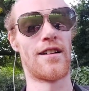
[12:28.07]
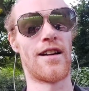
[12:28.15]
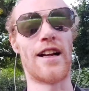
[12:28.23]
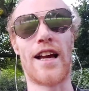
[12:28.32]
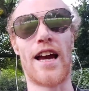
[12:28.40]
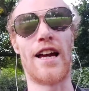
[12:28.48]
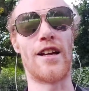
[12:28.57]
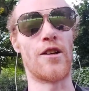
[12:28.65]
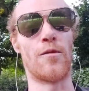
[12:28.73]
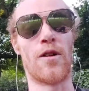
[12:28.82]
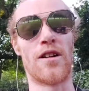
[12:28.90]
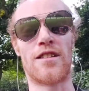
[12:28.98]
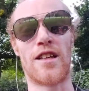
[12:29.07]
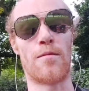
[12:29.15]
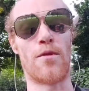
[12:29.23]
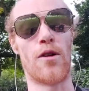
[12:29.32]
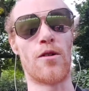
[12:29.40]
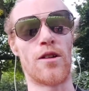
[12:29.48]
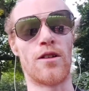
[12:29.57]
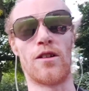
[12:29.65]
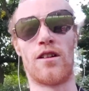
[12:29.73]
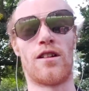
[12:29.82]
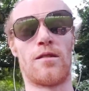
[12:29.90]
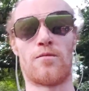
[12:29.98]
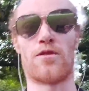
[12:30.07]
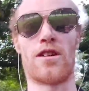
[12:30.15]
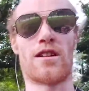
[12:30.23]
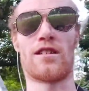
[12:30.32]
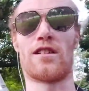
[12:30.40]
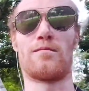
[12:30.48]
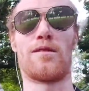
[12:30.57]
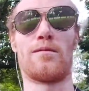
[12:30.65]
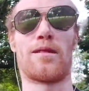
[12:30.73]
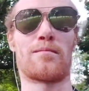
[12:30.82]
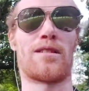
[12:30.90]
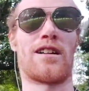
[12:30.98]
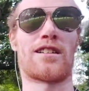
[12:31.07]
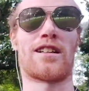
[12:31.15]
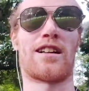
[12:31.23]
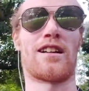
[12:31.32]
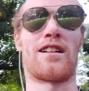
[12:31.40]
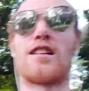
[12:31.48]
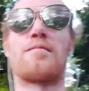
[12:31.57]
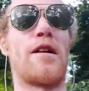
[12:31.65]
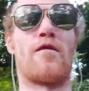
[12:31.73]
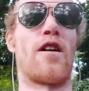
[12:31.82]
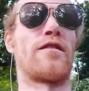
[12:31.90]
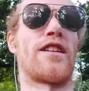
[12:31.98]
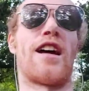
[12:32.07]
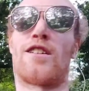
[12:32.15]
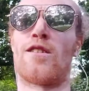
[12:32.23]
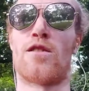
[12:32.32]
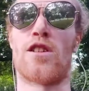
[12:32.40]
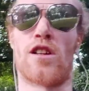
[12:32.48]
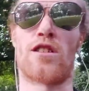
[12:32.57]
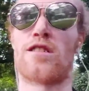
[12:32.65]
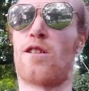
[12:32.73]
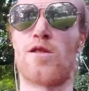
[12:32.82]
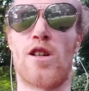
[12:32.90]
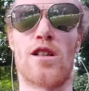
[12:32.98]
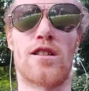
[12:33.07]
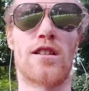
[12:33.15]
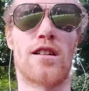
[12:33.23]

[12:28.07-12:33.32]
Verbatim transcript: Again, you want to see a broken law, and drink on a public park again. It's been a rough day, don't judge, don't judge.